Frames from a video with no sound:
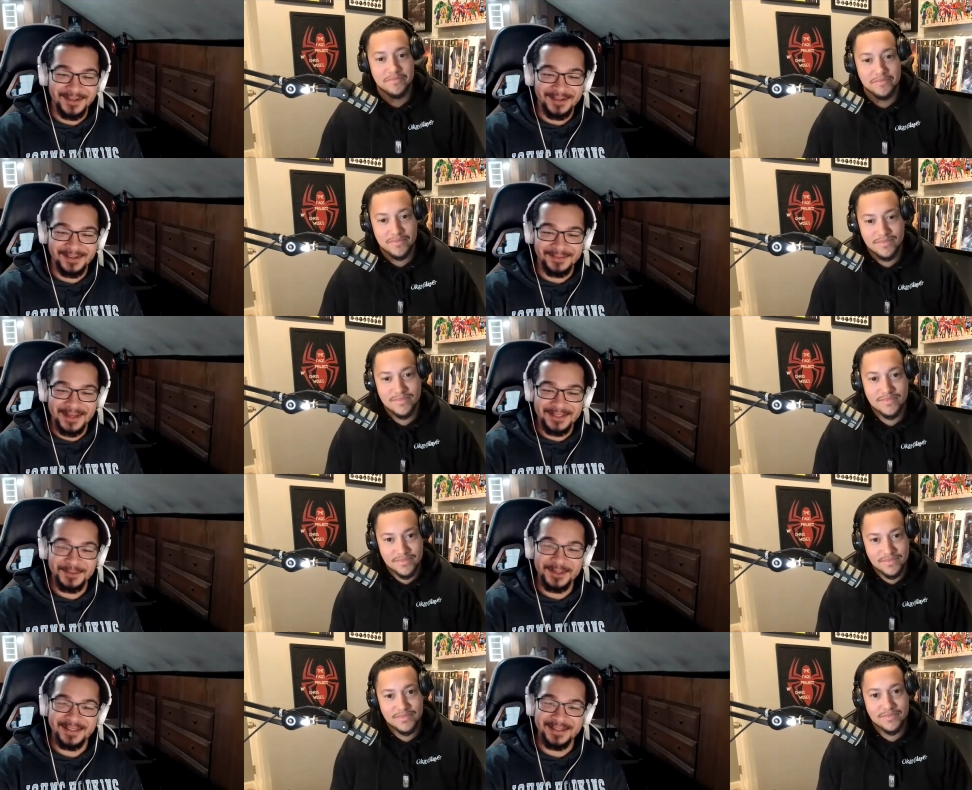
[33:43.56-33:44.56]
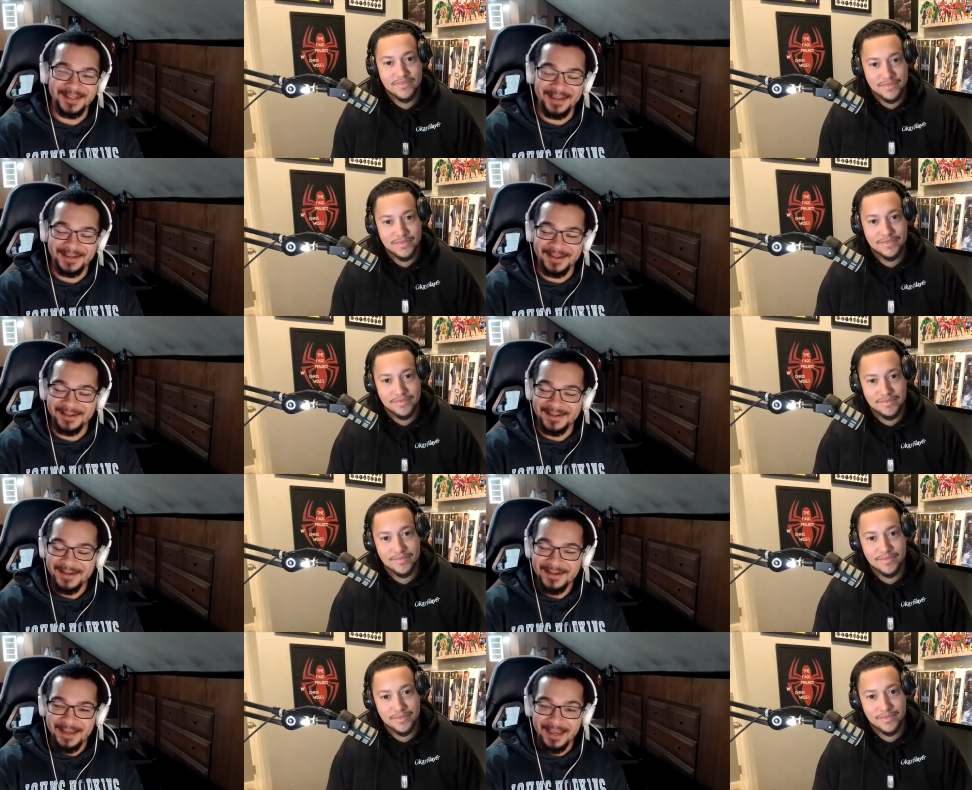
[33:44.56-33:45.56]
Speaker 1: are messing with it and uh
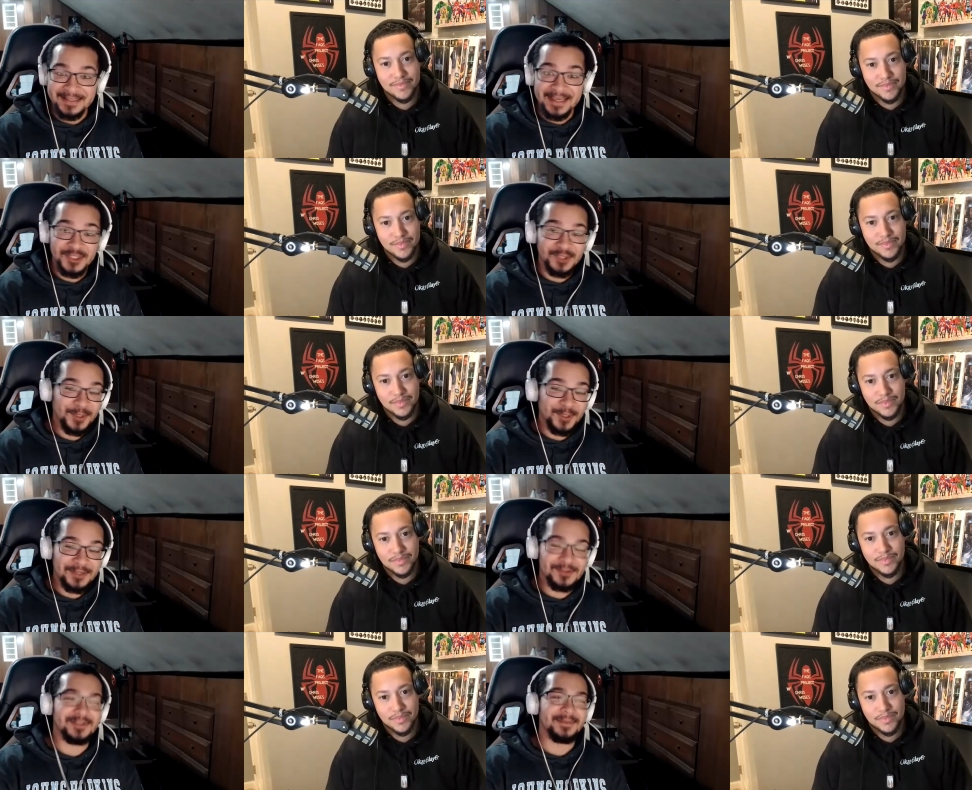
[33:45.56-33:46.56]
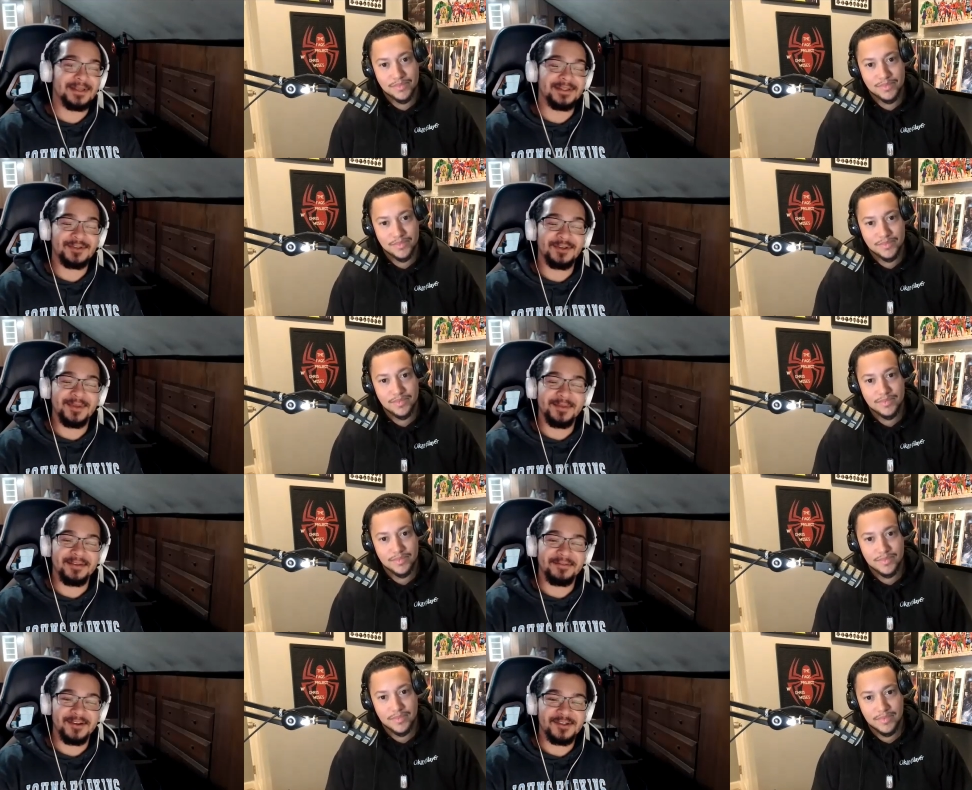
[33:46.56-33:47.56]
it's actually really interesting because it's going to be my
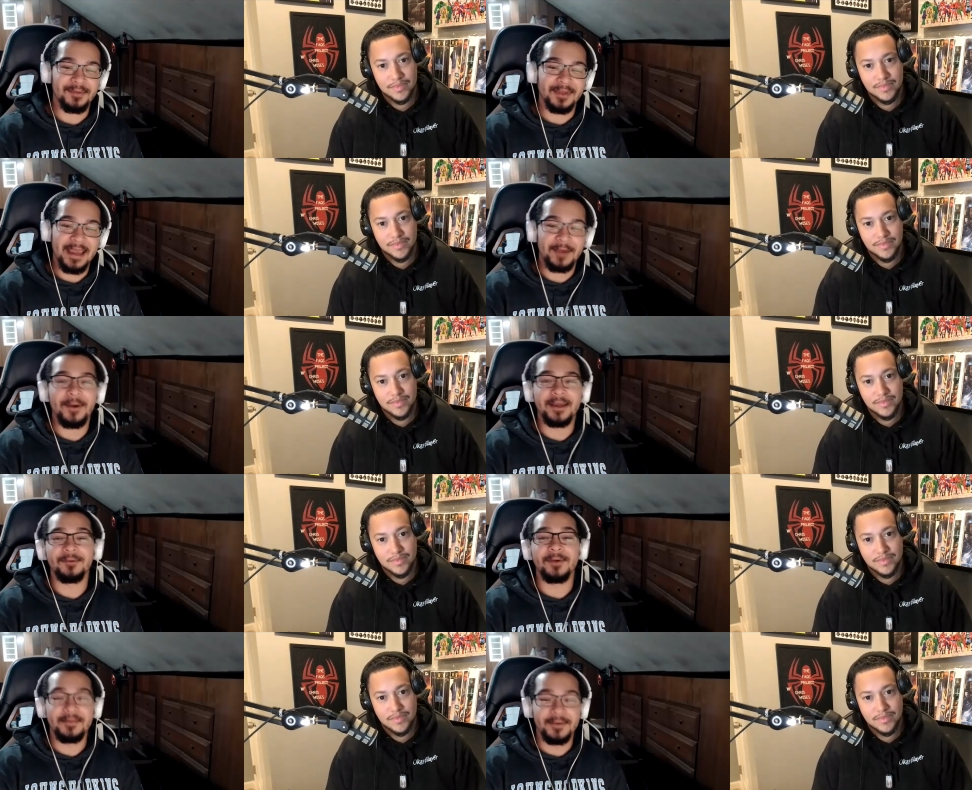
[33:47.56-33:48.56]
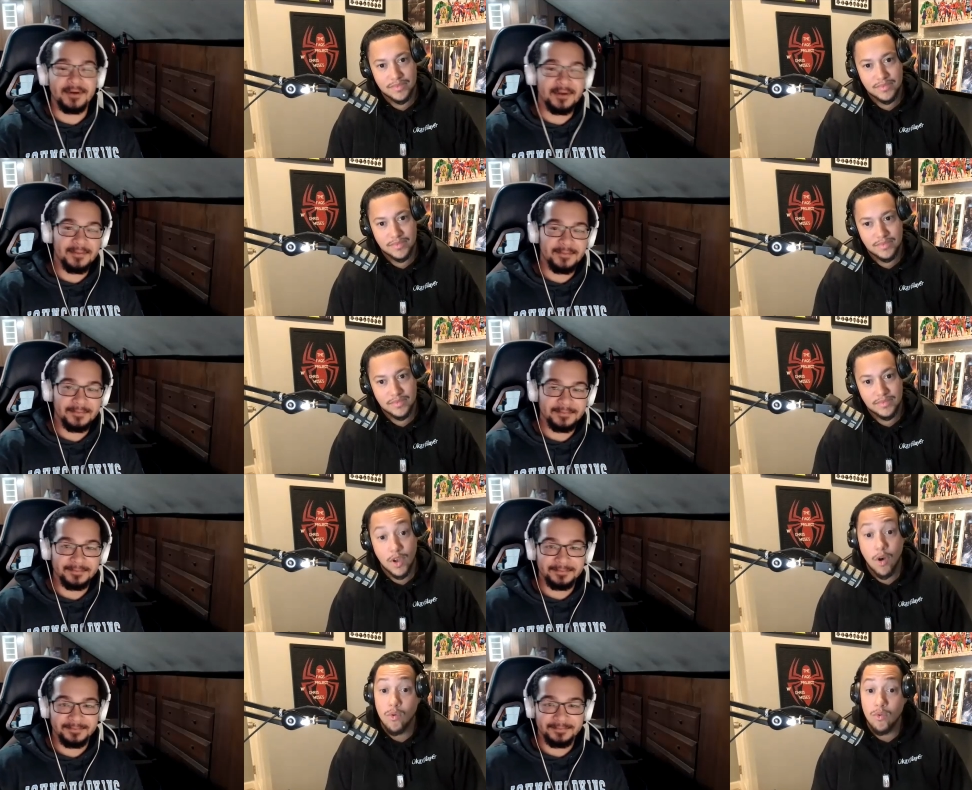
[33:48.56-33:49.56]
first black, white, and red book.
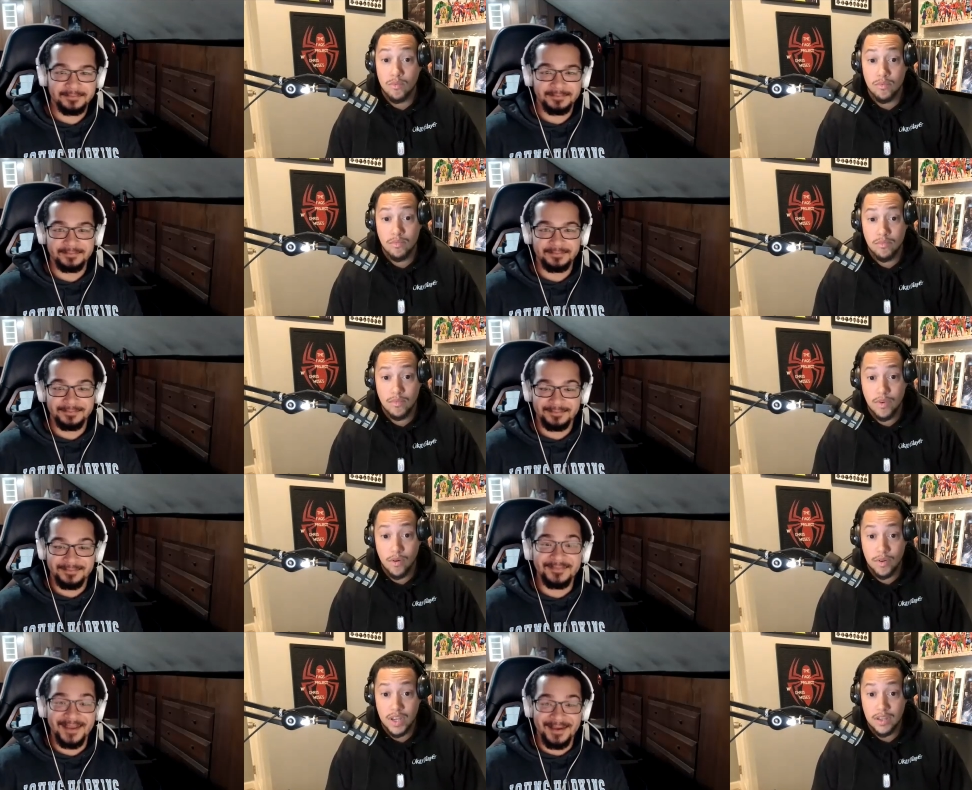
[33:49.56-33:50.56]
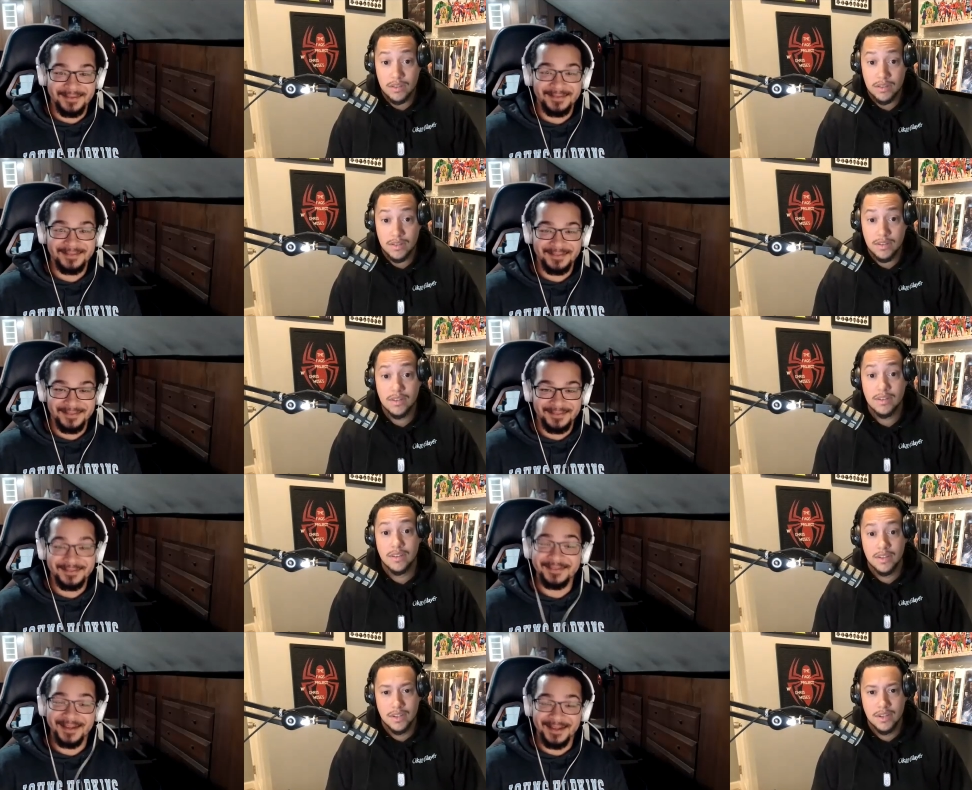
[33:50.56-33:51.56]
Speaker 2: Oh, Okay. Yeah.
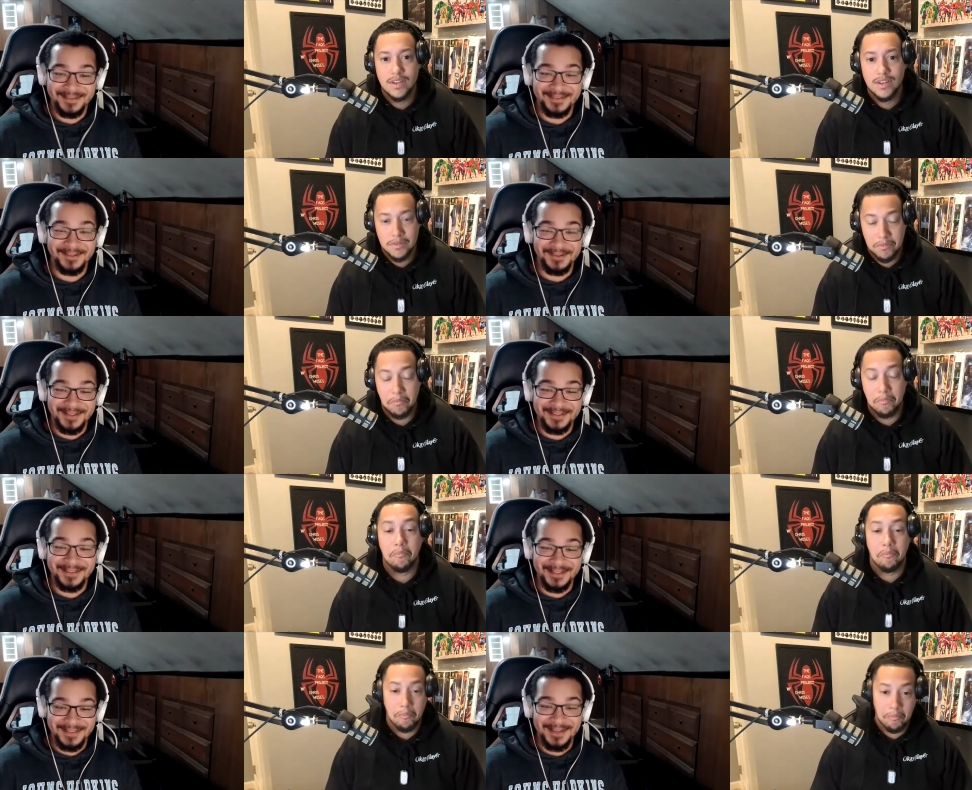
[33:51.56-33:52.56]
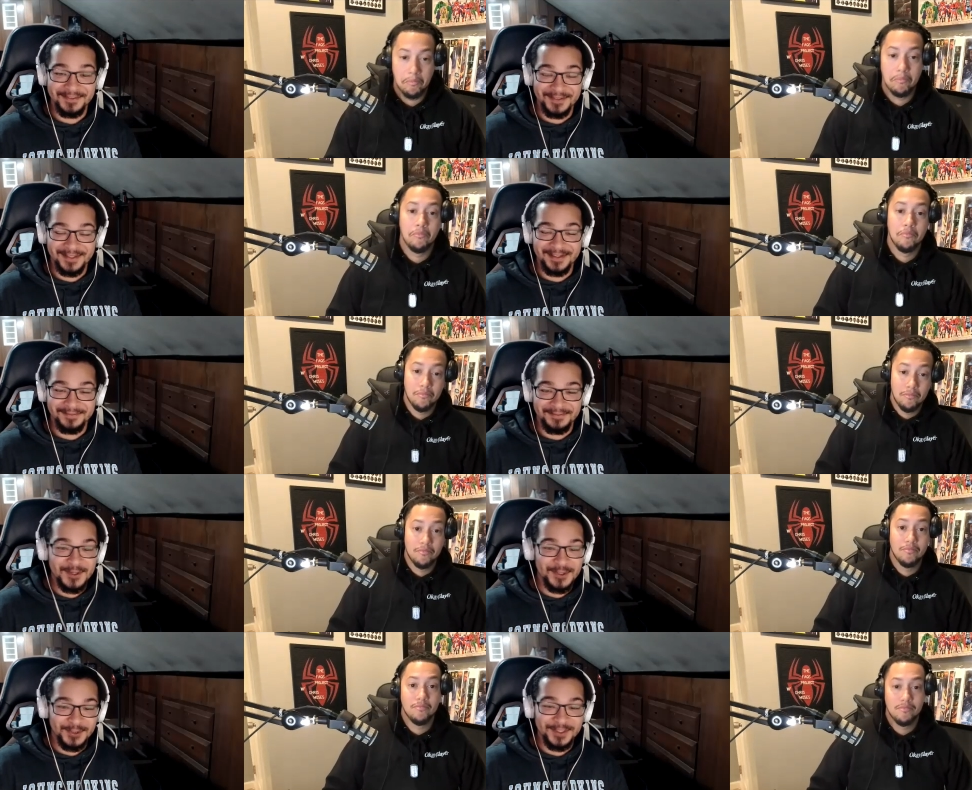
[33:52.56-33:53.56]
Speaker 1: Yeah, so it's it's definitely
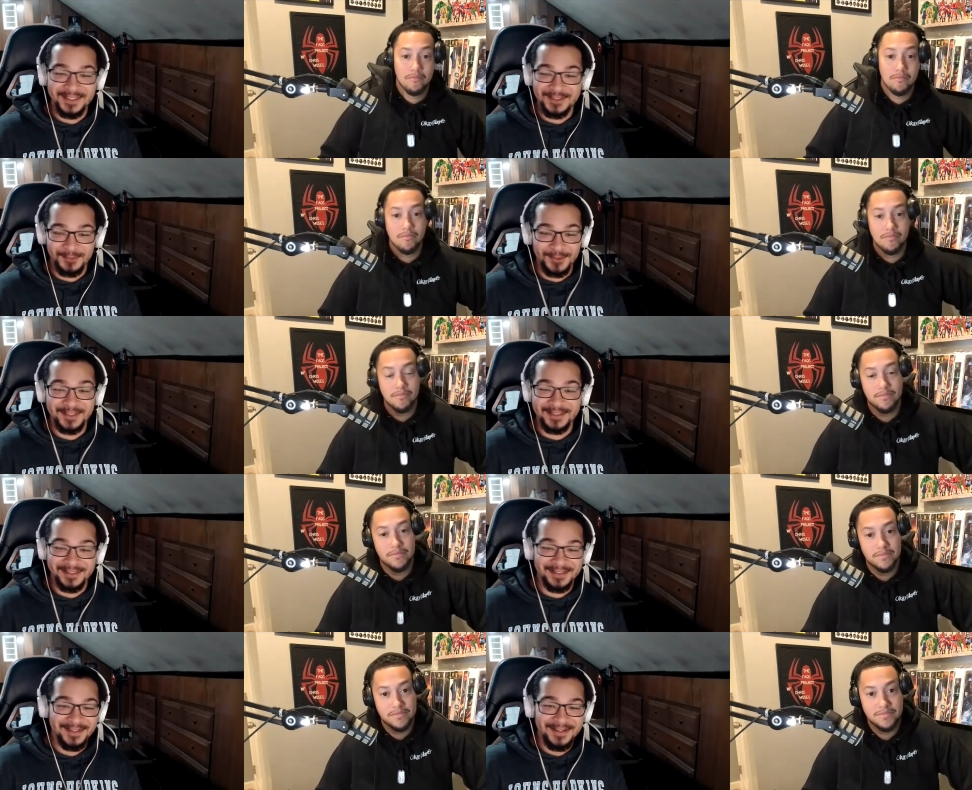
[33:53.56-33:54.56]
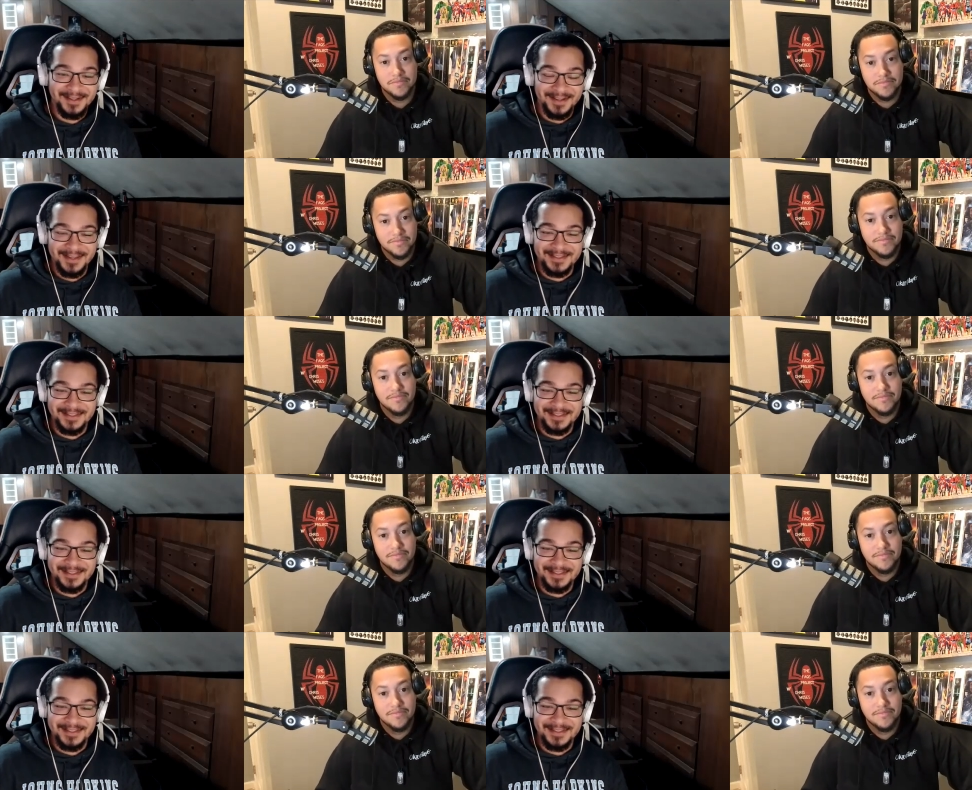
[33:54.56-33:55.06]
visually it's really it's